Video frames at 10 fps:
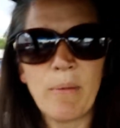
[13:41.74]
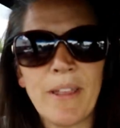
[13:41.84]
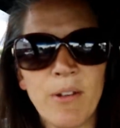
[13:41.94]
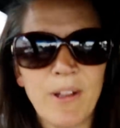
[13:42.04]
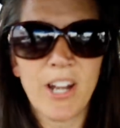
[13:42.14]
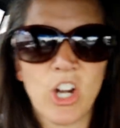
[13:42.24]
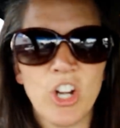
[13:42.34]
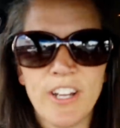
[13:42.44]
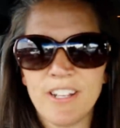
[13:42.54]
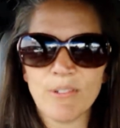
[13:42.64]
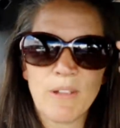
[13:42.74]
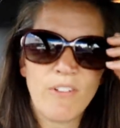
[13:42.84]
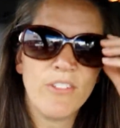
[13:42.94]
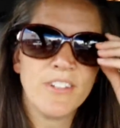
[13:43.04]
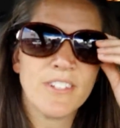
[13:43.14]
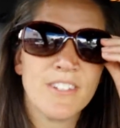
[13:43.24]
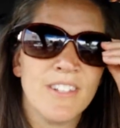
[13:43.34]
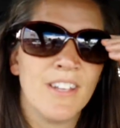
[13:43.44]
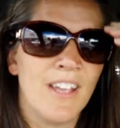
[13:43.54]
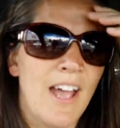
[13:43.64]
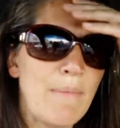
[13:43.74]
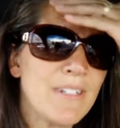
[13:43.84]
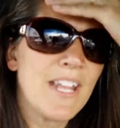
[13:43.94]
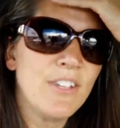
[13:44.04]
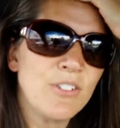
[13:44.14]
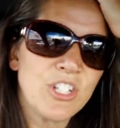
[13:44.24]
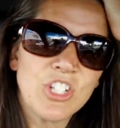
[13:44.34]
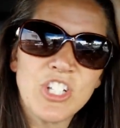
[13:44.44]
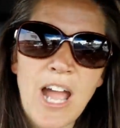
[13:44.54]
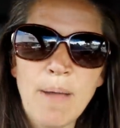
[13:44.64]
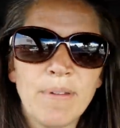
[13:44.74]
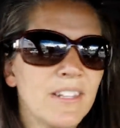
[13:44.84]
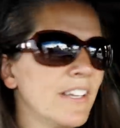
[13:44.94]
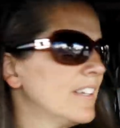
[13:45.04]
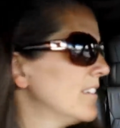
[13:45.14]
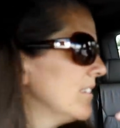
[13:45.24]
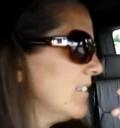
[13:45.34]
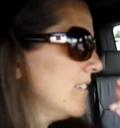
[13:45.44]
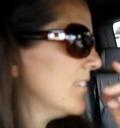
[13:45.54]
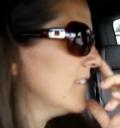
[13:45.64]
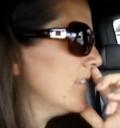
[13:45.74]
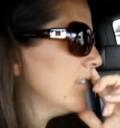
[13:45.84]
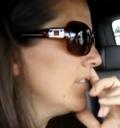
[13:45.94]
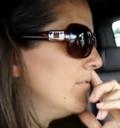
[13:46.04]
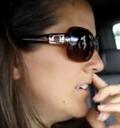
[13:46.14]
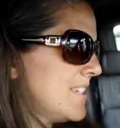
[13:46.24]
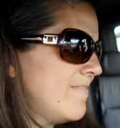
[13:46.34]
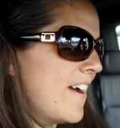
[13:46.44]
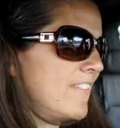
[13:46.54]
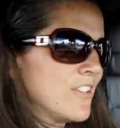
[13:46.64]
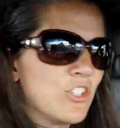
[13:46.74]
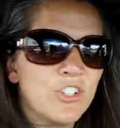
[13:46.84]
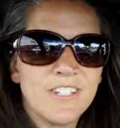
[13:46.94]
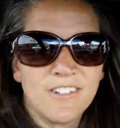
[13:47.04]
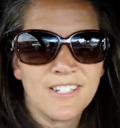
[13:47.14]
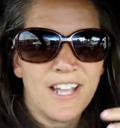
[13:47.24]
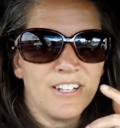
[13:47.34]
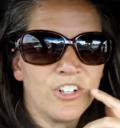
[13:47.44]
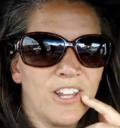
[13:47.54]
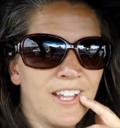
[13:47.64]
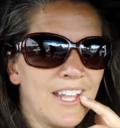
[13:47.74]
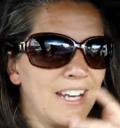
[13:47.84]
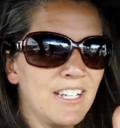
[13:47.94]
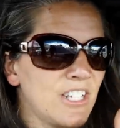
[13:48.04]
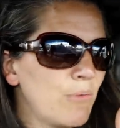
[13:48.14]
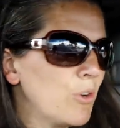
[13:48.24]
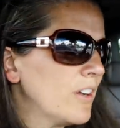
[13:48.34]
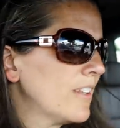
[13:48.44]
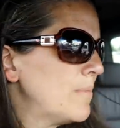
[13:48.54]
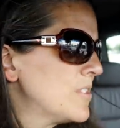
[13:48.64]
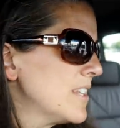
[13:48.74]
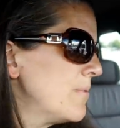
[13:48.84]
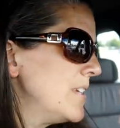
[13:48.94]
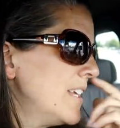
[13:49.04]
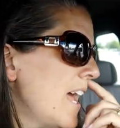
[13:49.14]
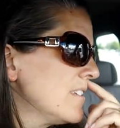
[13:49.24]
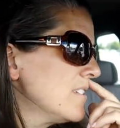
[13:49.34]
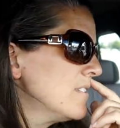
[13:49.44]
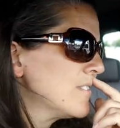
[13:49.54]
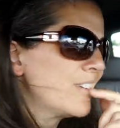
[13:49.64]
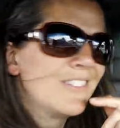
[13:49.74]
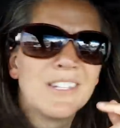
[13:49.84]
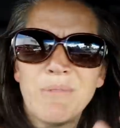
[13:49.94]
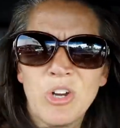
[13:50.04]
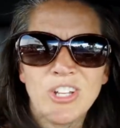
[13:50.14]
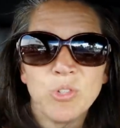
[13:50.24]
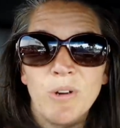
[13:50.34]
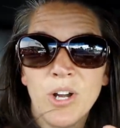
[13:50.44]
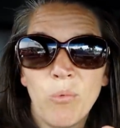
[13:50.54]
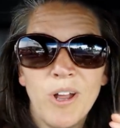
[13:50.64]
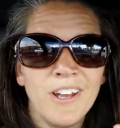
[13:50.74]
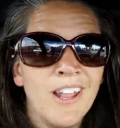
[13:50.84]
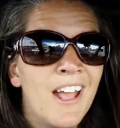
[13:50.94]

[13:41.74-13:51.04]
I'm like, we gotta hurry because we have all these, I'm just not used to shopping like when it's 5,000 degrees outside and yeah. you're like, you gotta get done real quick. And I'm just thinking we need gas too, so it's yeah, great. So we're gonna run,